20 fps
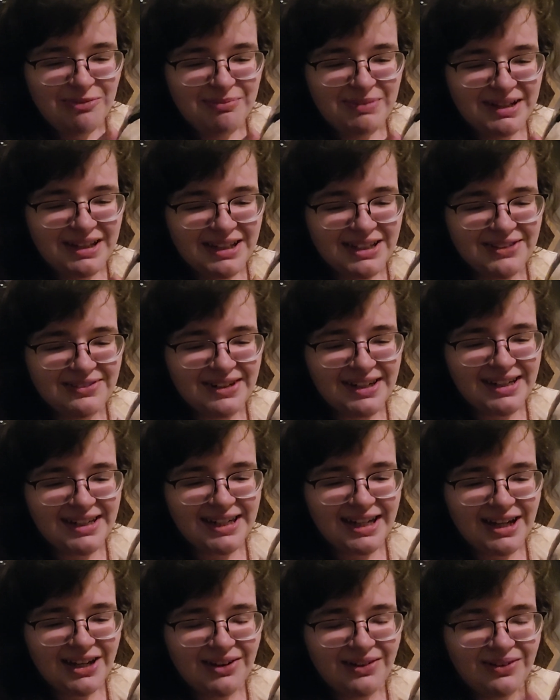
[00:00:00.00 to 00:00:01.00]
because right
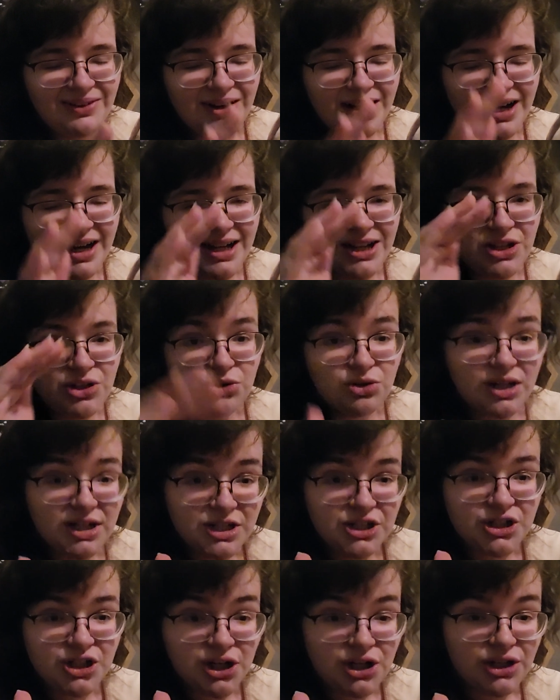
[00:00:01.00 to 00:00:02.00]
now I
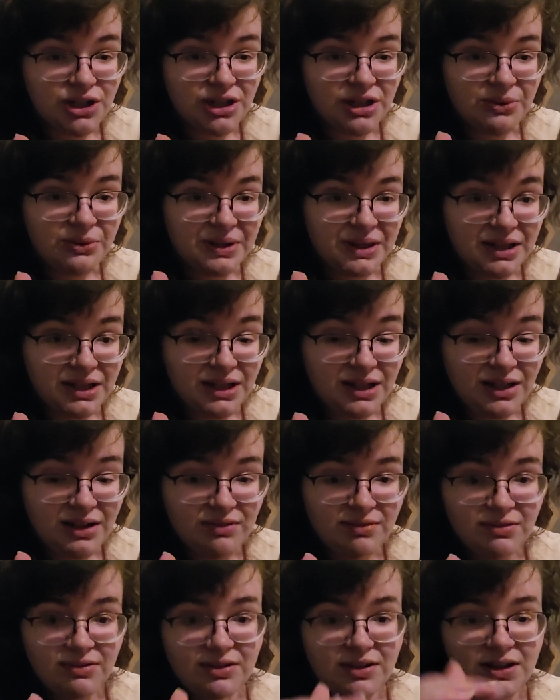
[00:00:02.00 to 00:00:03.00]
crush garlic with a
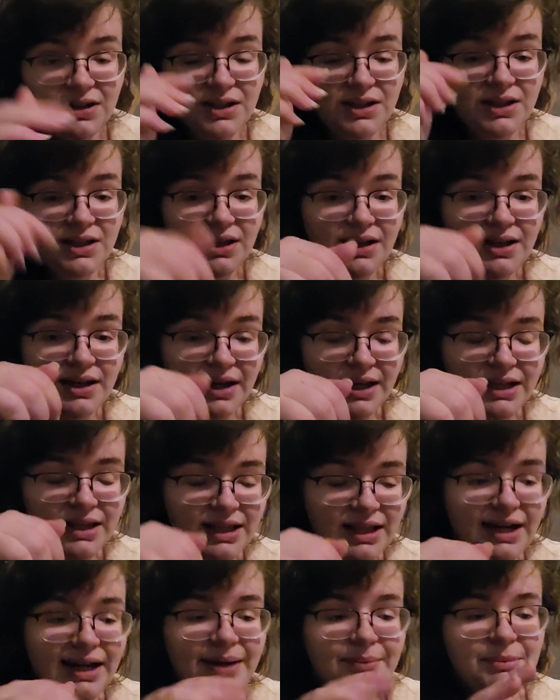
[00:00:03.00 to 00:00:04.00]
knife and
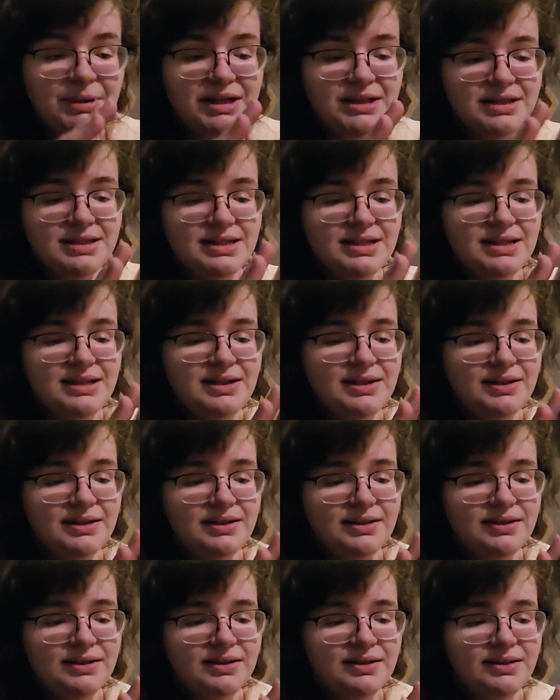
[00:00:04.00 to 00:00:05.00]
then I mince it.
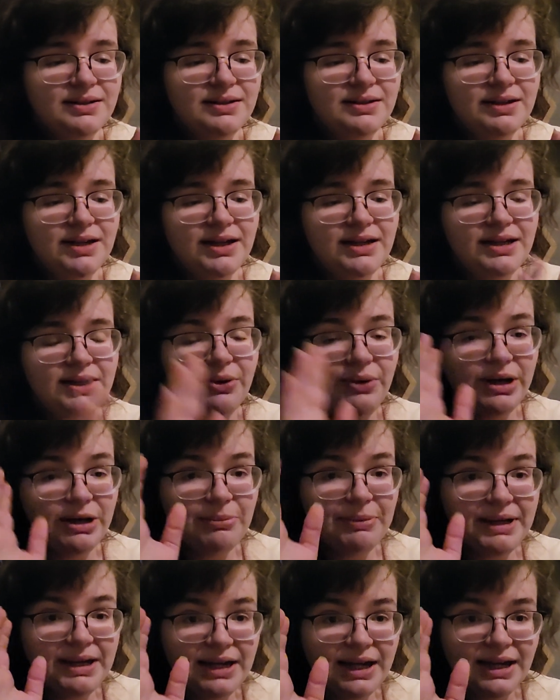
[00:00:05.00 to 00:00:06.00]
And
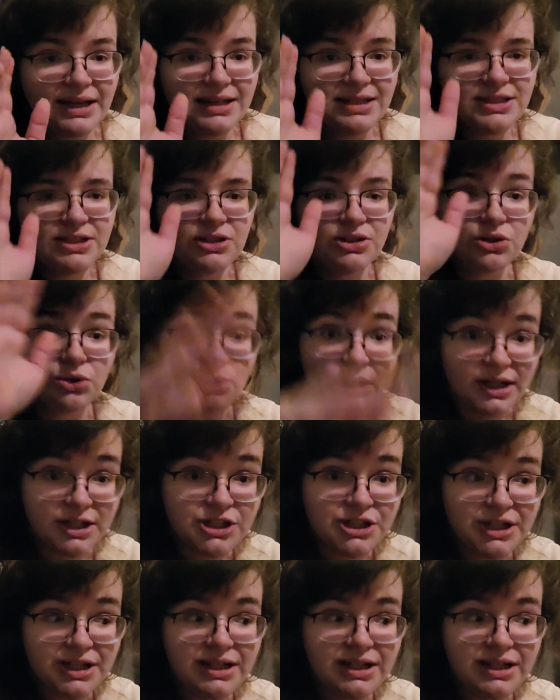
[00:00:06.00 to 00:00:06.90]
it'll be nice to crush